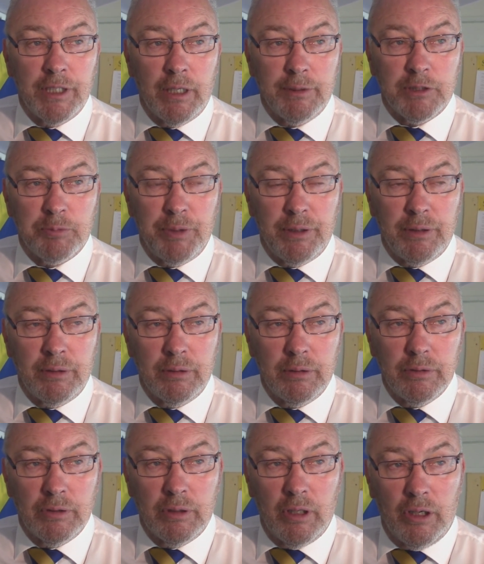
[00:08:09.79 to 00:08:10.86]
It's been
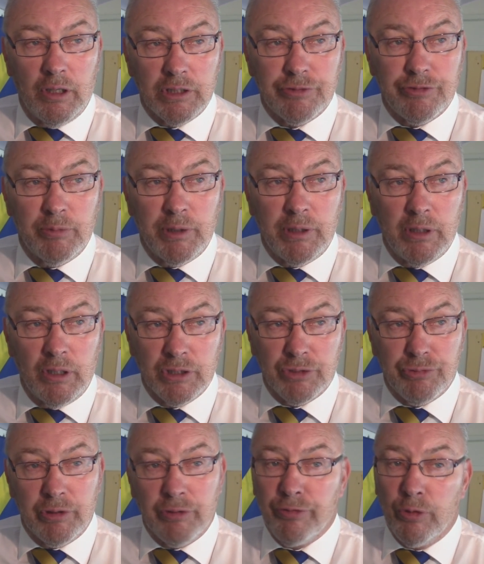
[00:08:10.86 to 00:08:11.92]
the last 3
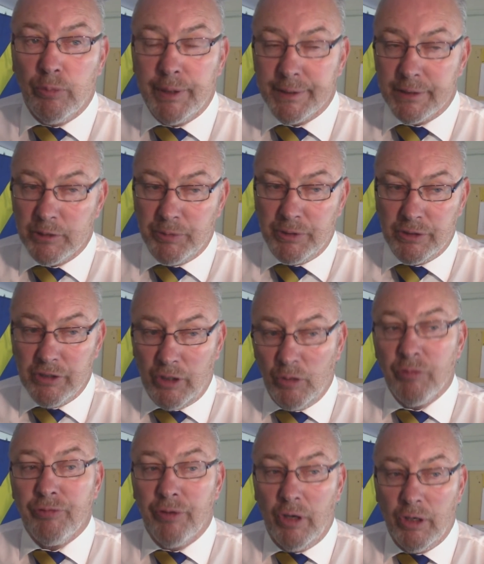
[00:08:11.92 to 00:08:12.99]
or 4 weeks has been a total
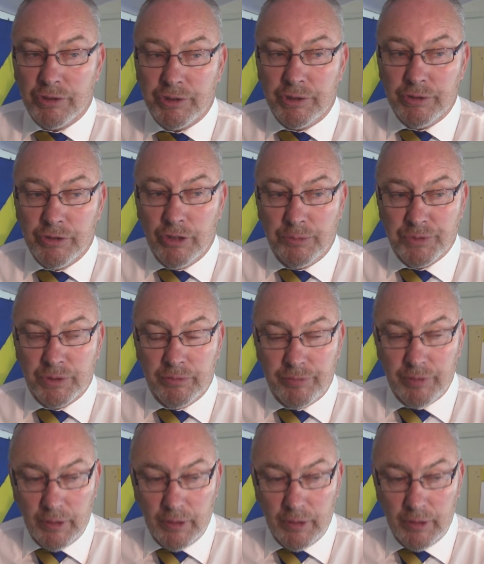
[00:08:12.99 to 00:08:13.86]
farce in terms of